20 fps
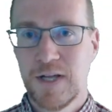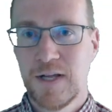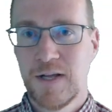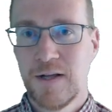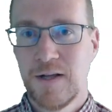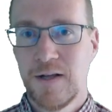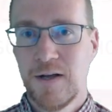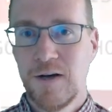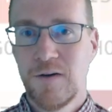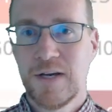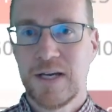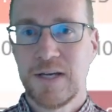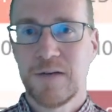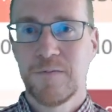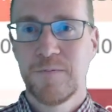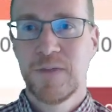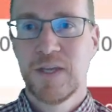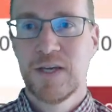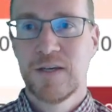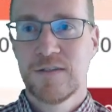Okay,
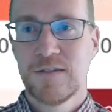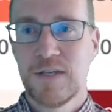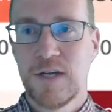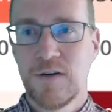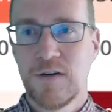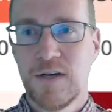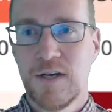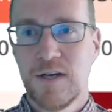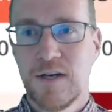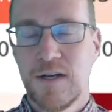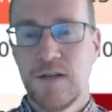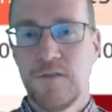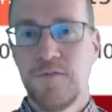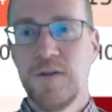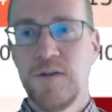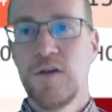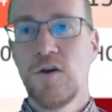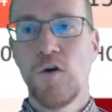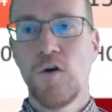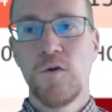so now if we
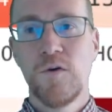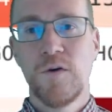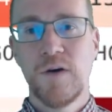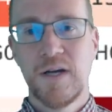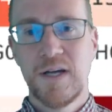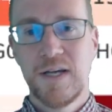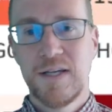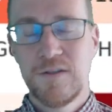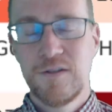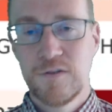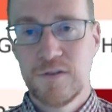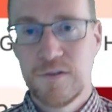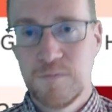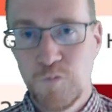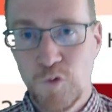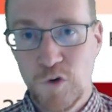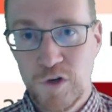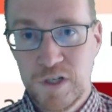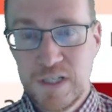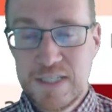go into
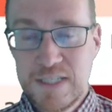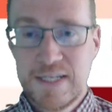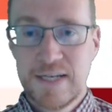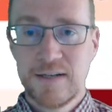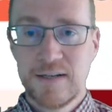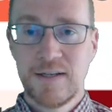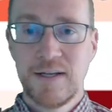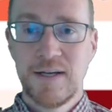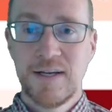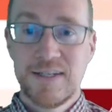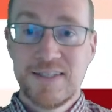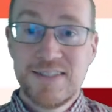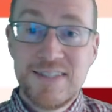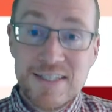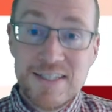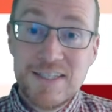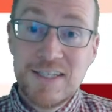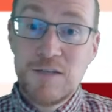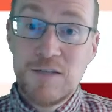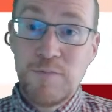more detail,
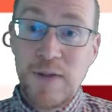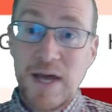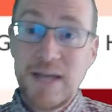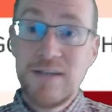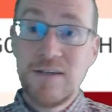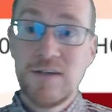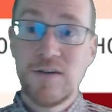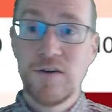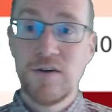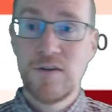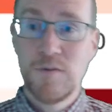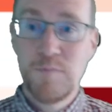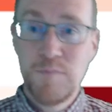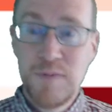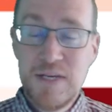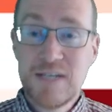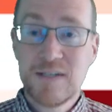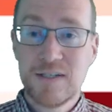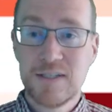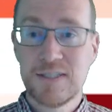does it depend on the
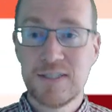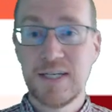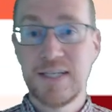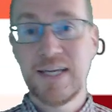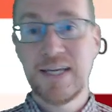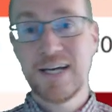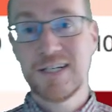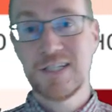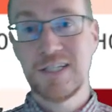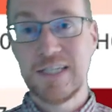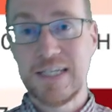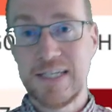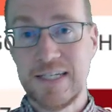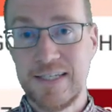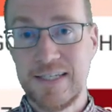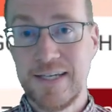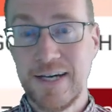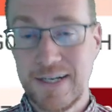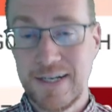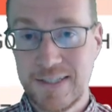peers? And actually it
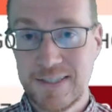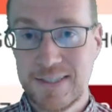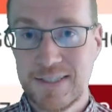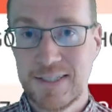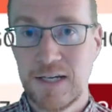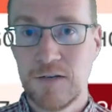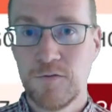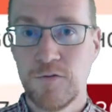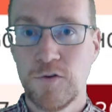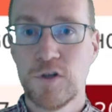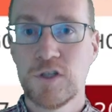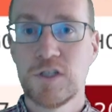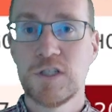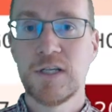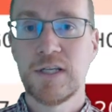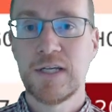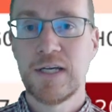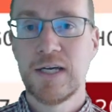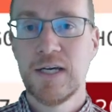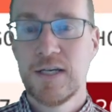does,
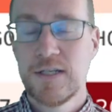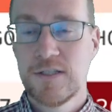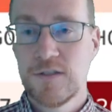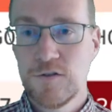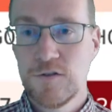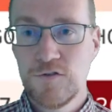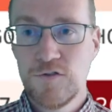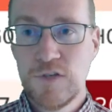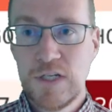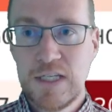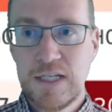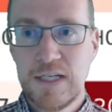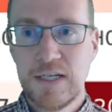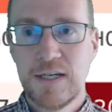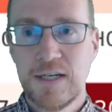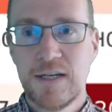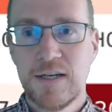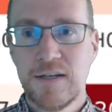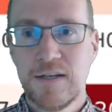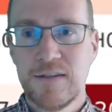unfortunately. So it really,
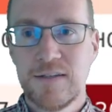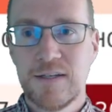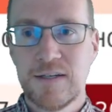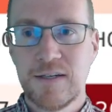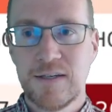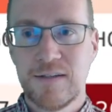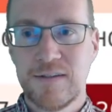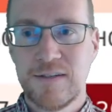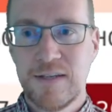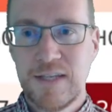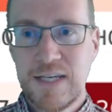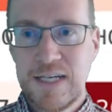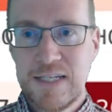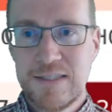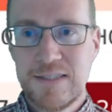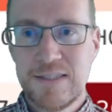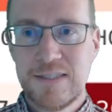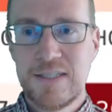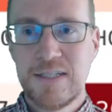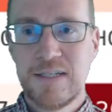the
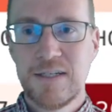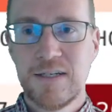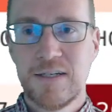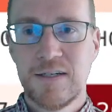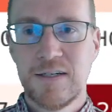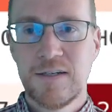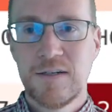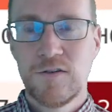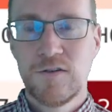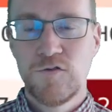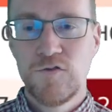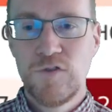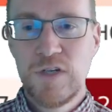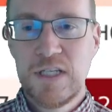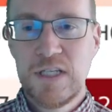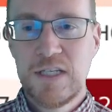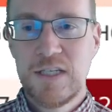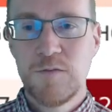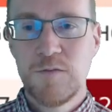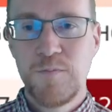latency
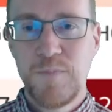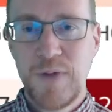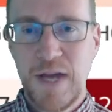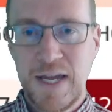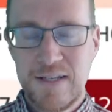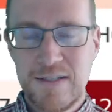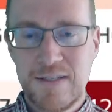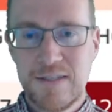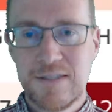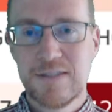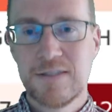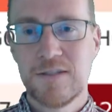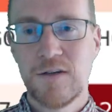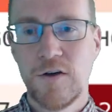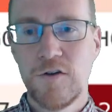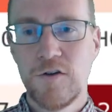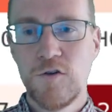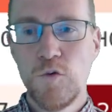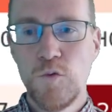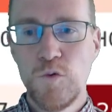really depends
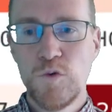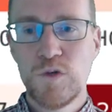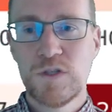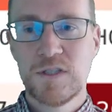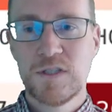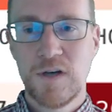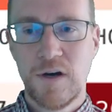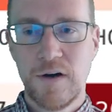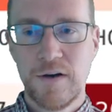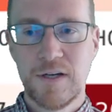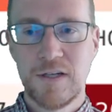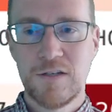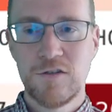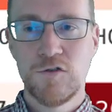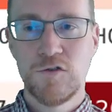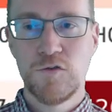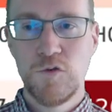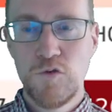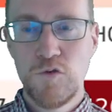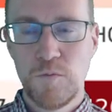on who is talking to
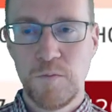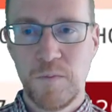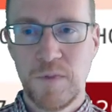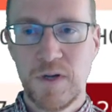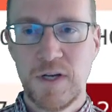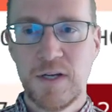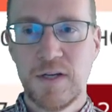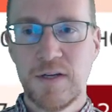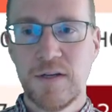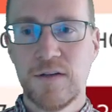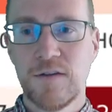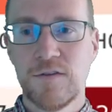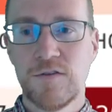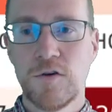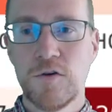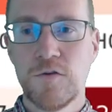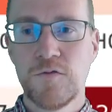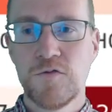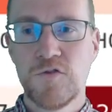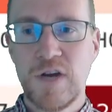whom. So
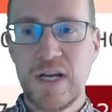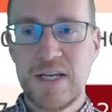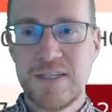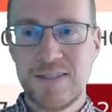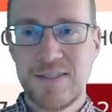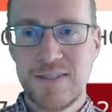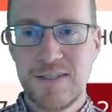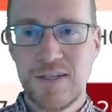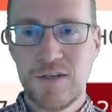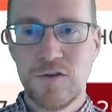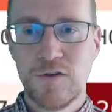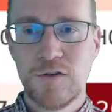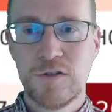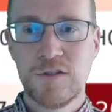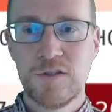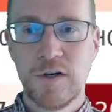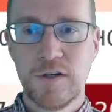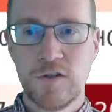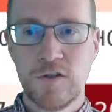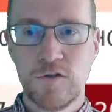if Grace 0 is
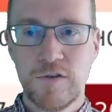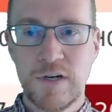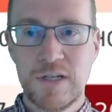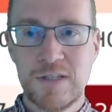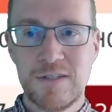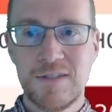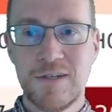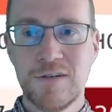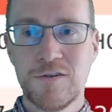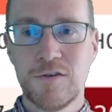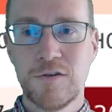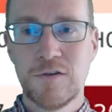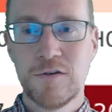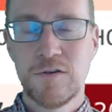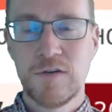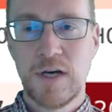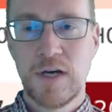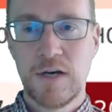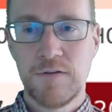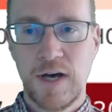talking to Grace 0, you
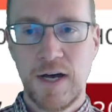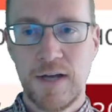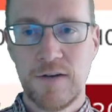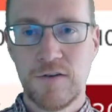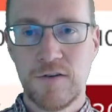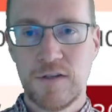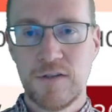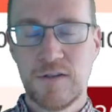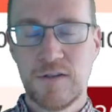have 100